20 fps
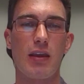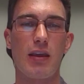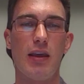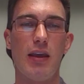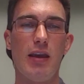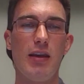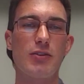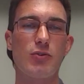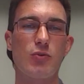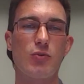
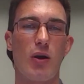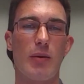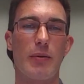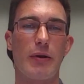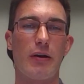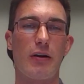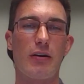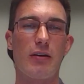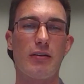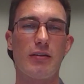In his
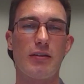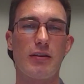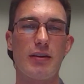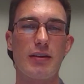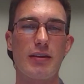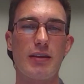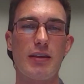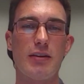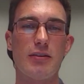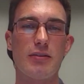webinar,
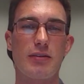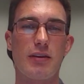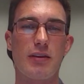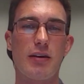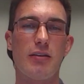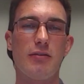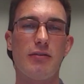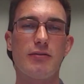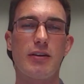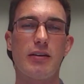Nikhil
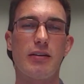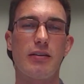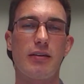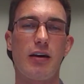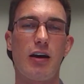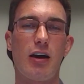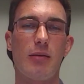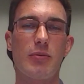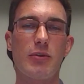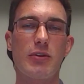delved into the
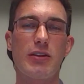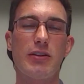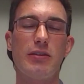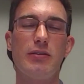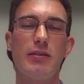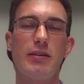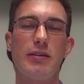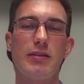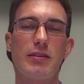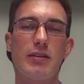
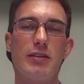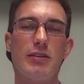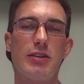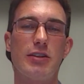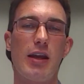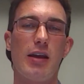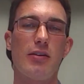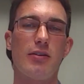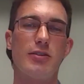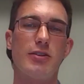opportunities and
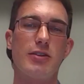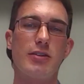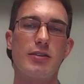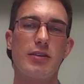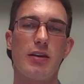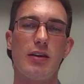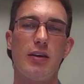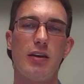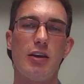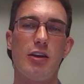challenges